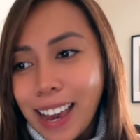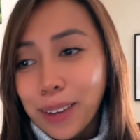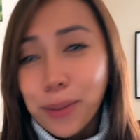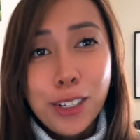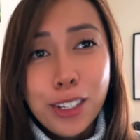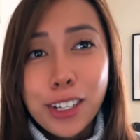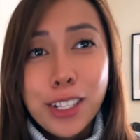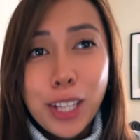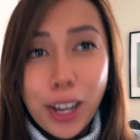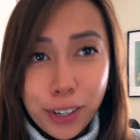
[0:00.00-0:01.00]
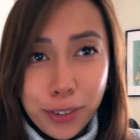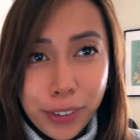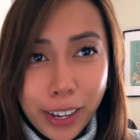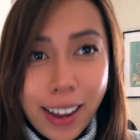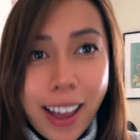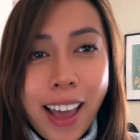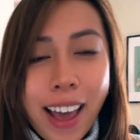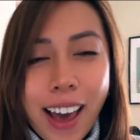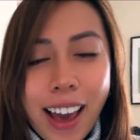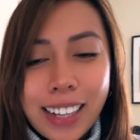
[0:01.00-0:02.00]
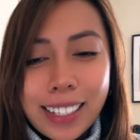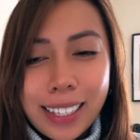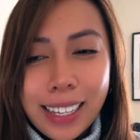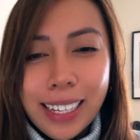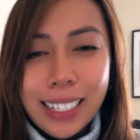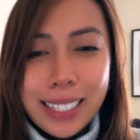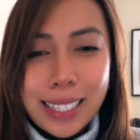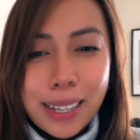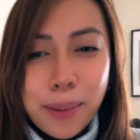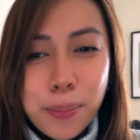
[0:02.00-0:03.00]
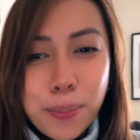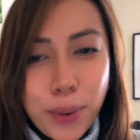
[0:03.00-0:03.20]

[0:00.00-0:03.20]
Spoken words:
It was a lot of fun. I think at some